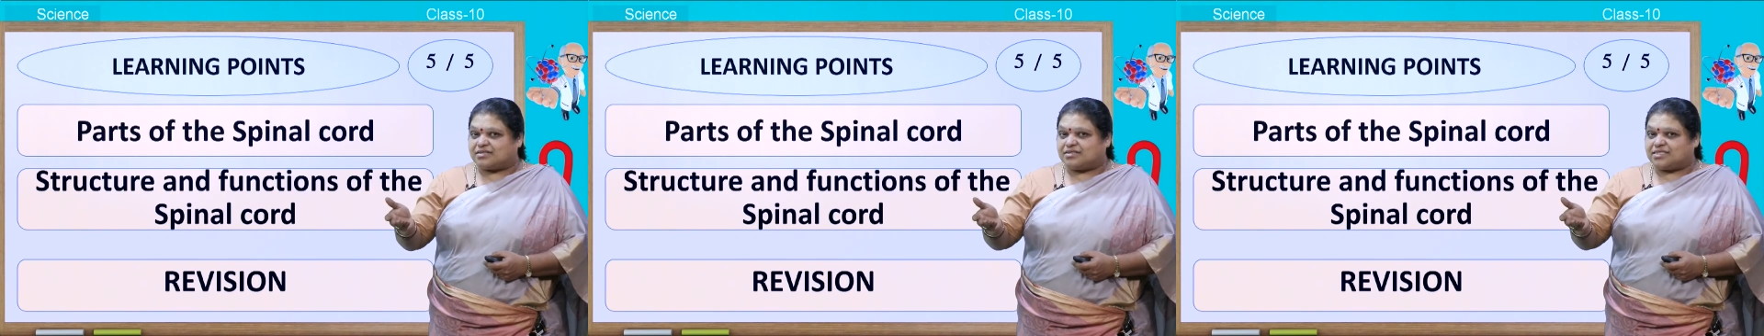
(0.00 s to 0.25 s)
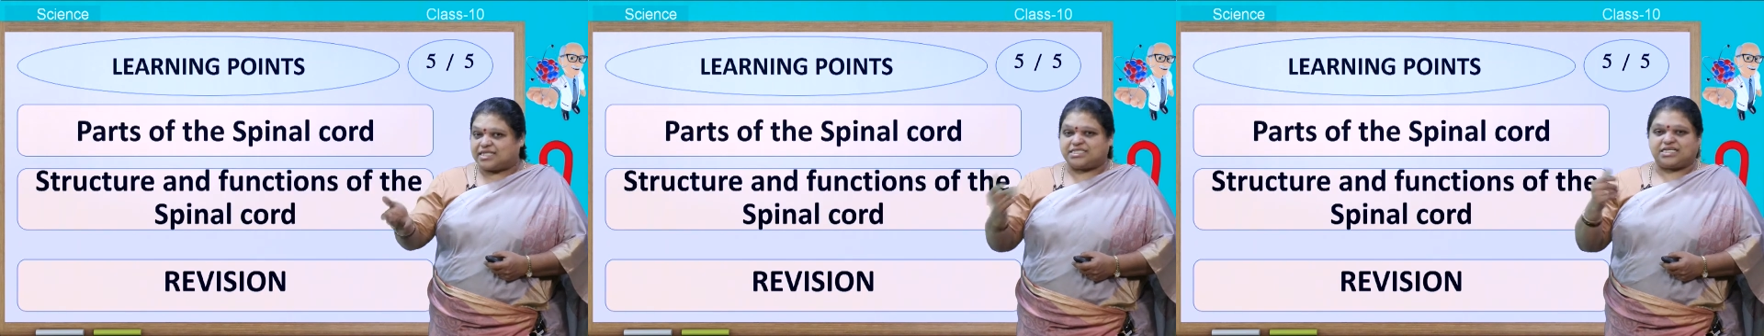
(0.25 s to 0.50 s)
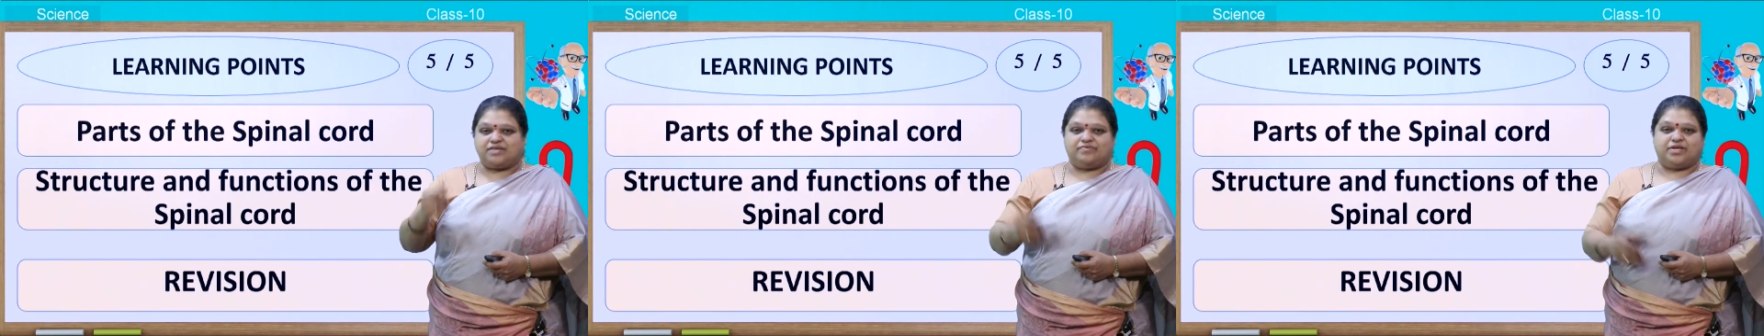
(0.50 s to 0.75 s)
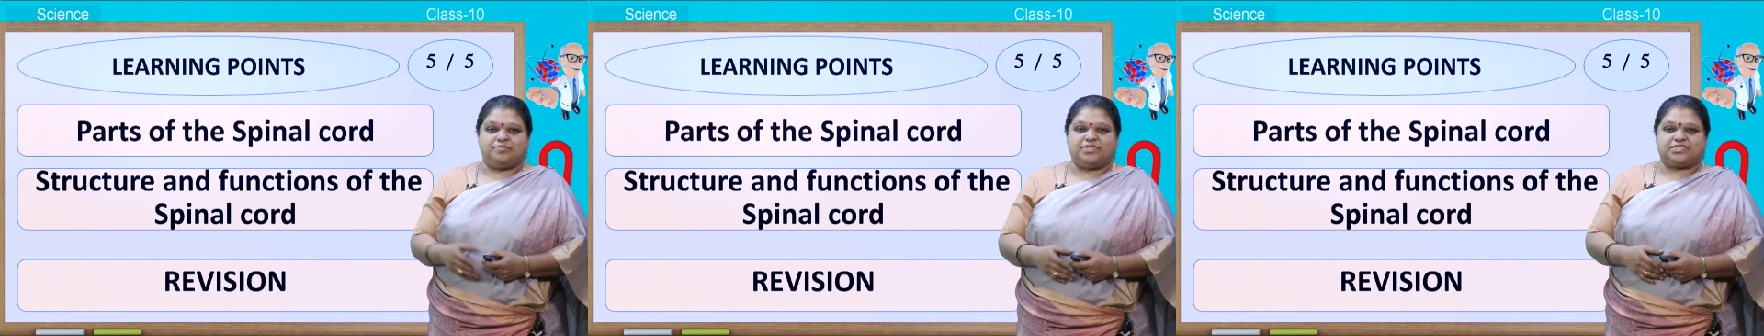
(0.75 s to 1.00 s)
session, we
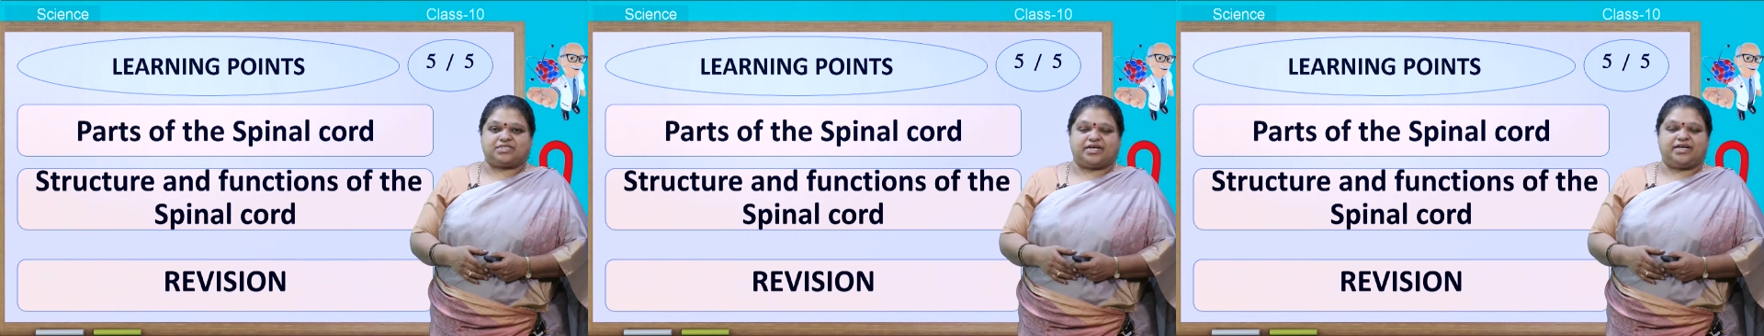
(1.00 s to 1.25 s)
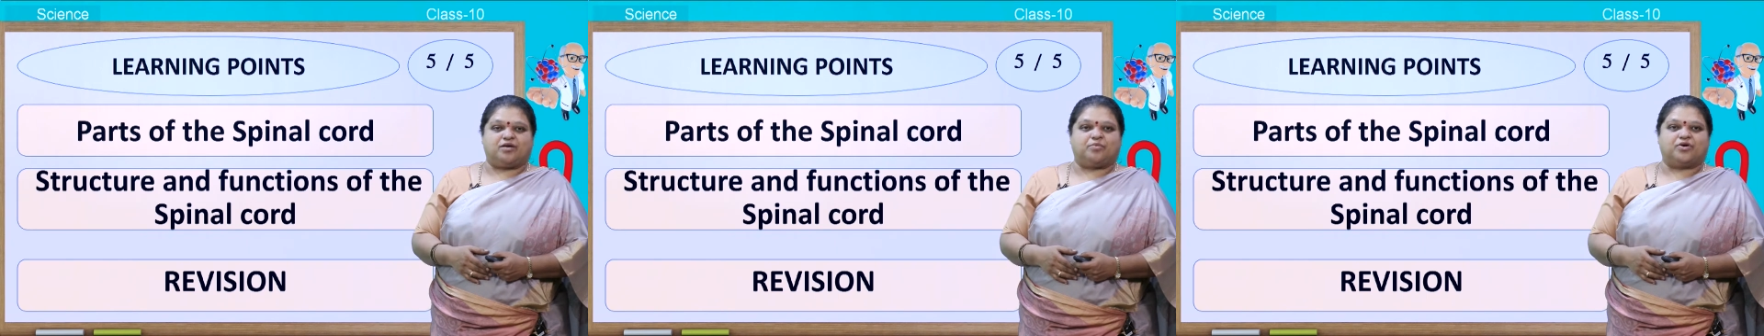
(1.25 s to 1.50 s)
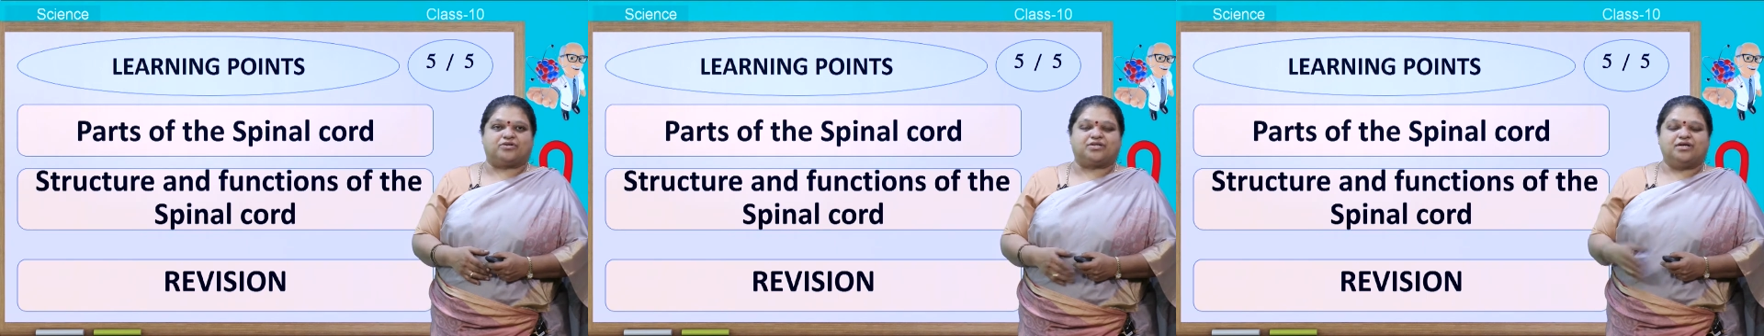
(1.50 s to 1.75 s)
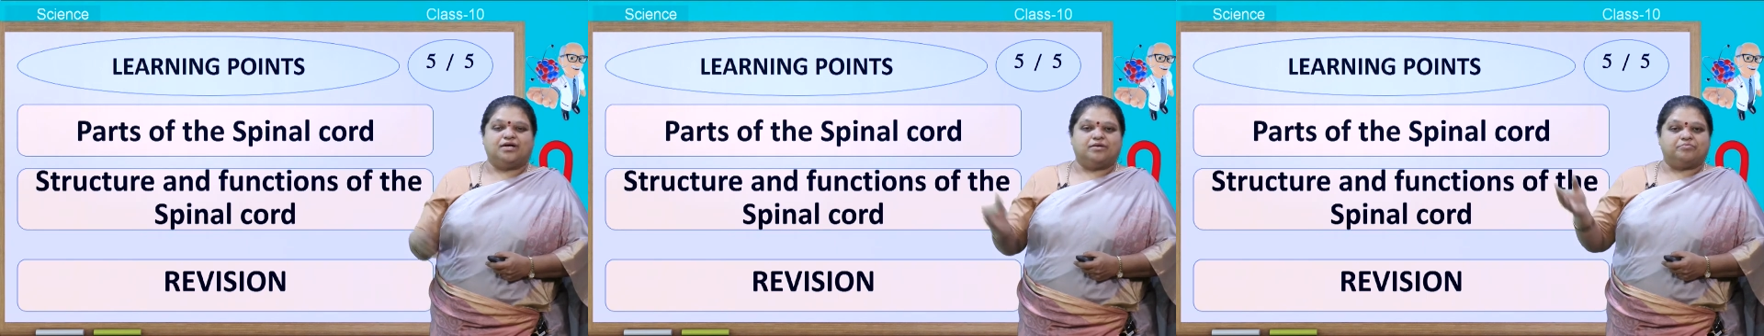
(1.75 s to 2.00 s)
will be studying about
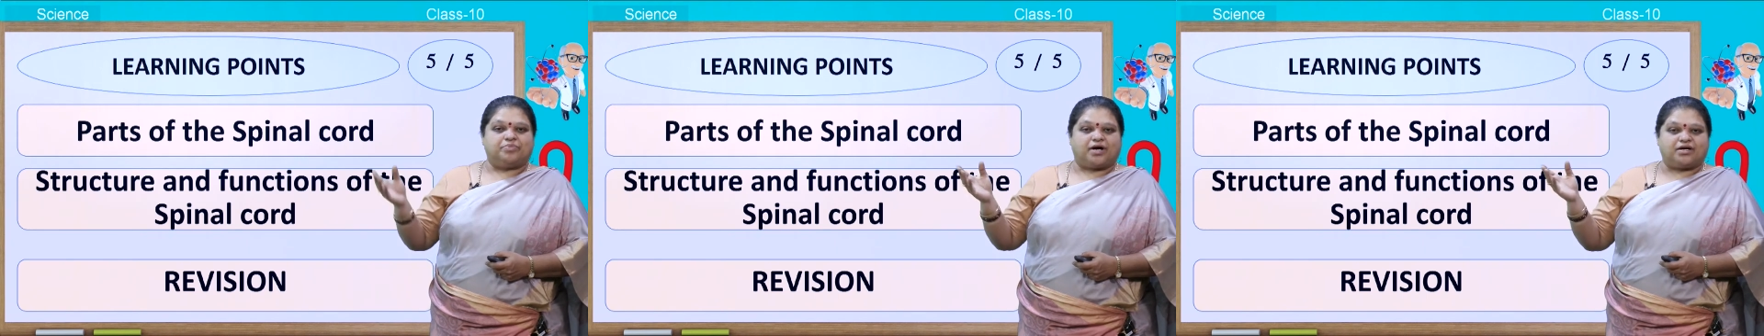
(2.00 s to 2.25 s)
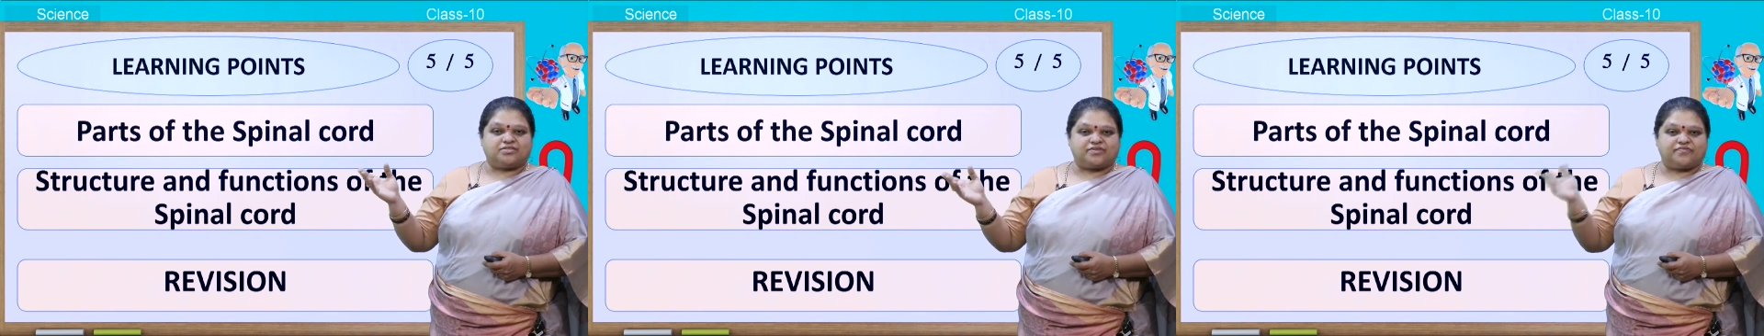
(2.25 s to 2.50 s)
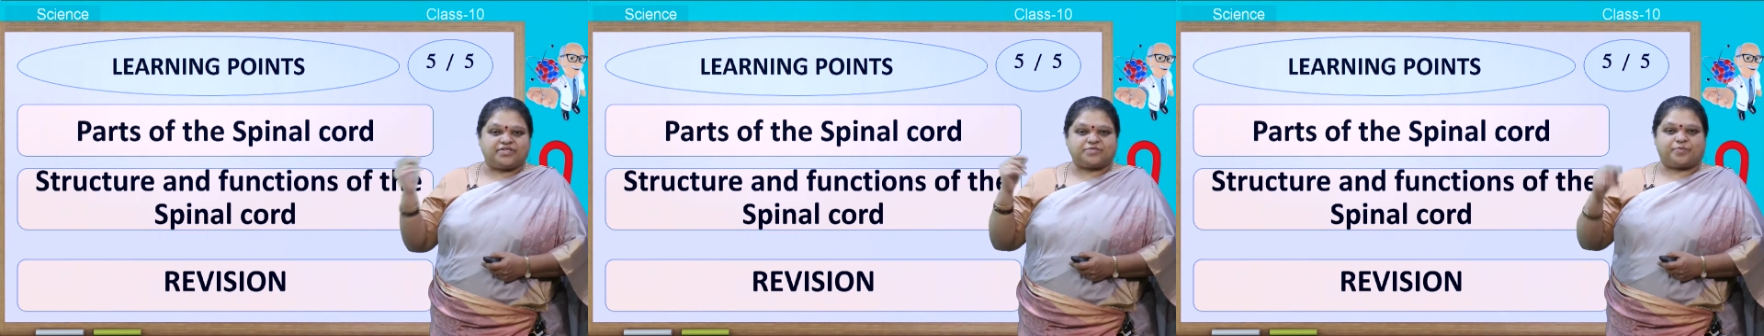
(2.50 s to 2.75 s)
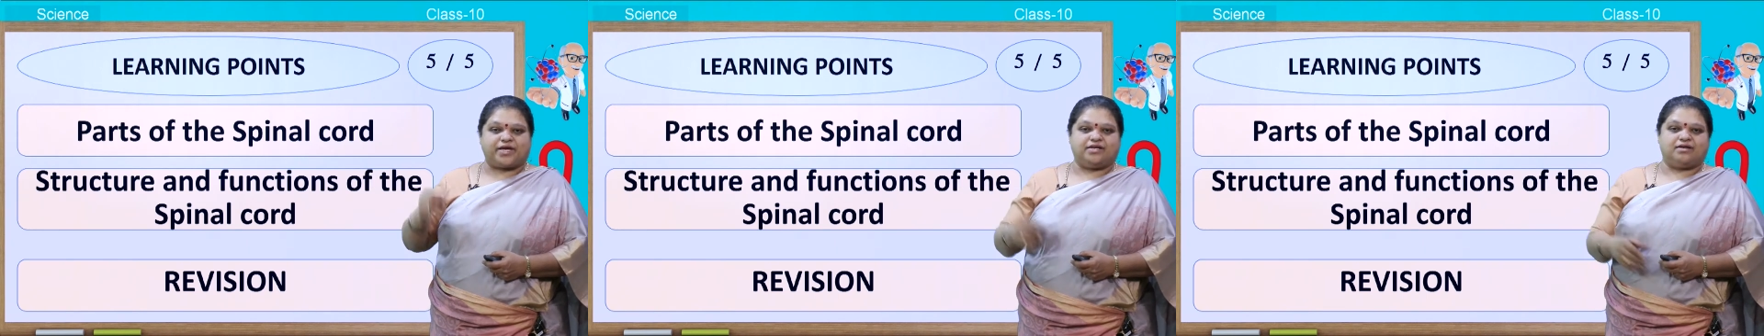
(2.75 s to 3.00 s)
parts of a
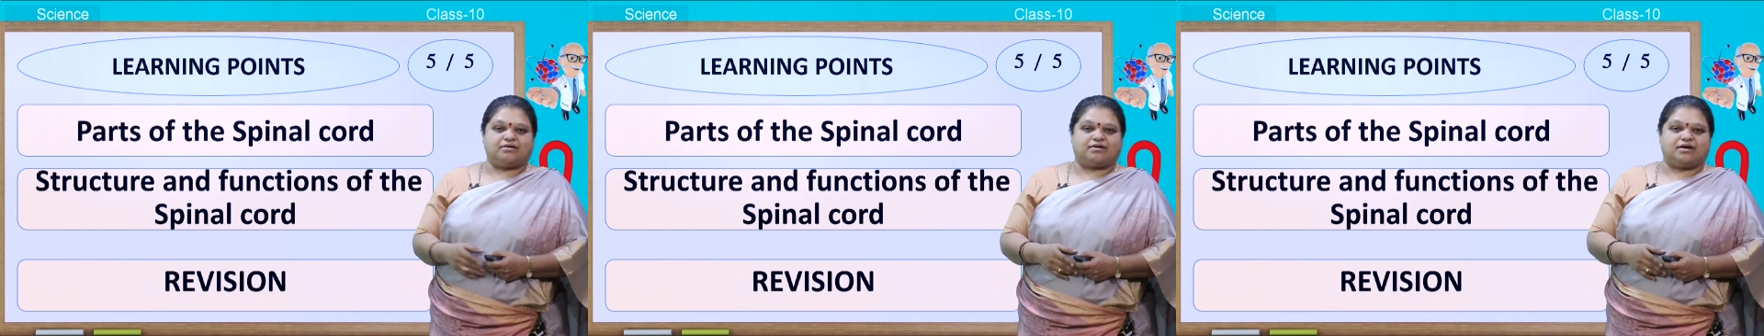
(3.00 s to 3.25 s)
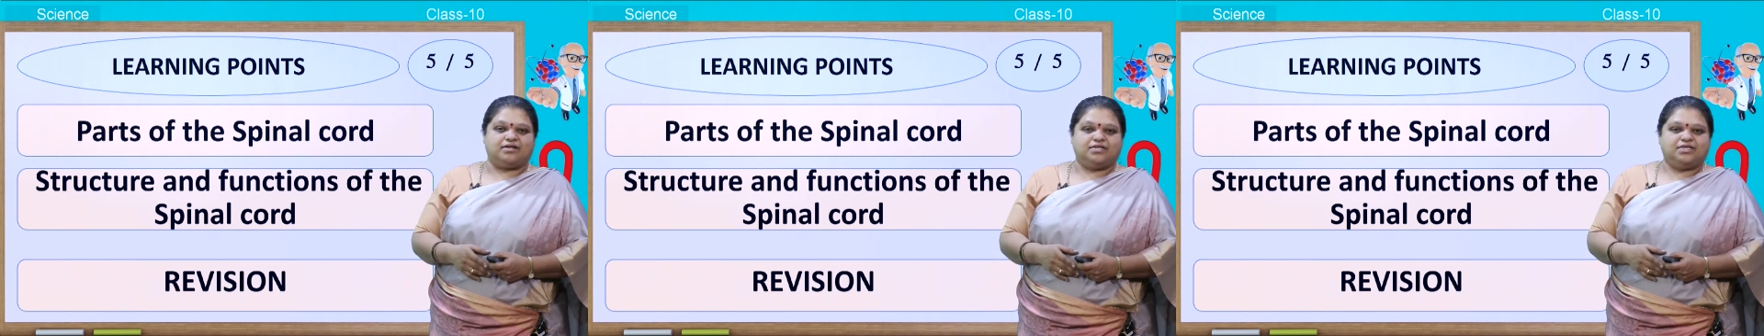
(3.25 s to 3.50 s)
spinal cord,